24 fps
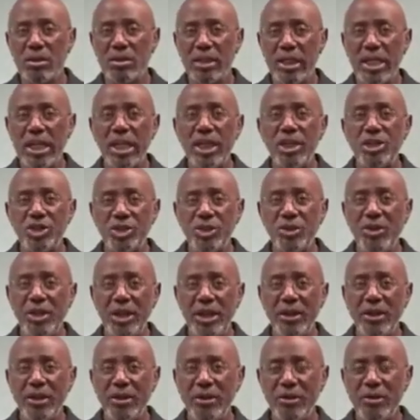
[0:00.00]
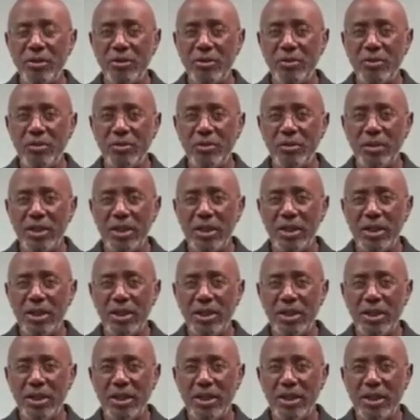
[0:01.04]
The issue here
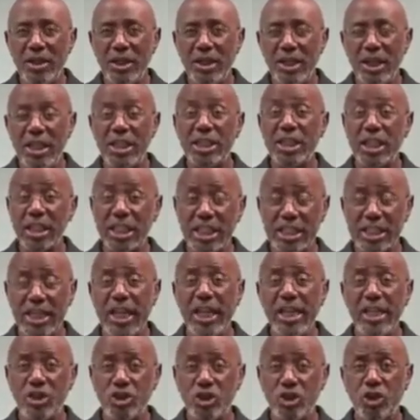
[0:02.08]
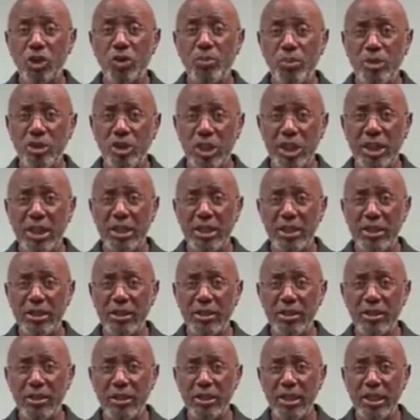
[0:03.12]
is the state superintendent
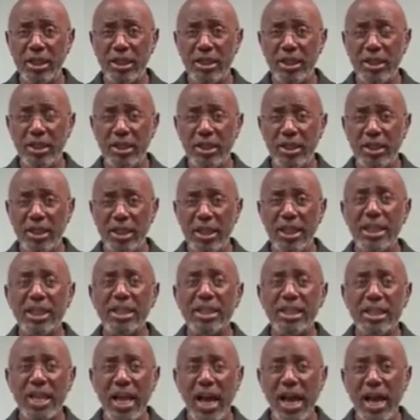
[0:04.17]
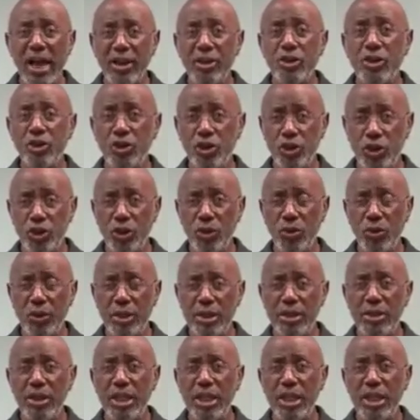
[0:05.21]
is not
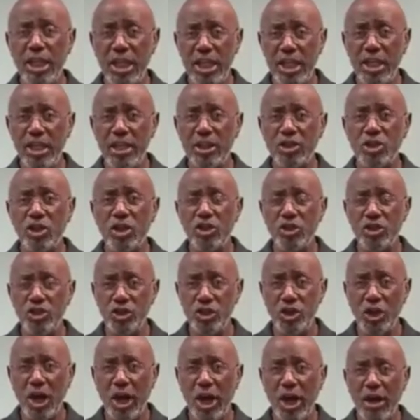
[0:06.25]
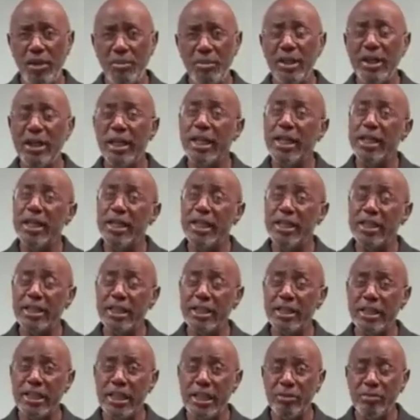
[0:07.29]
doing his job, and he's
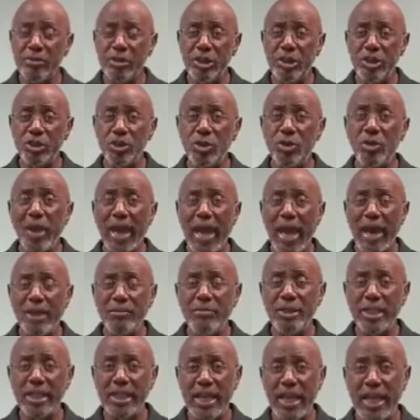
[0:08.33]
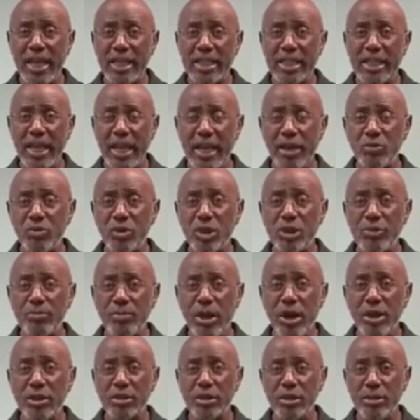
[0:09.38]
attempting to abdicate that
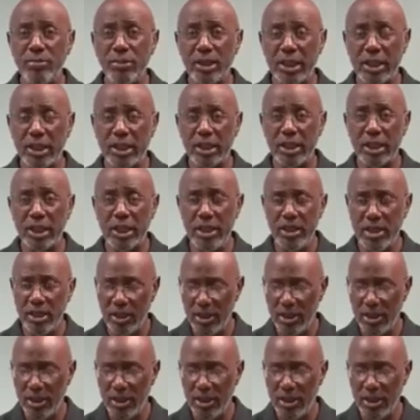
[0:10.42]
responsibility,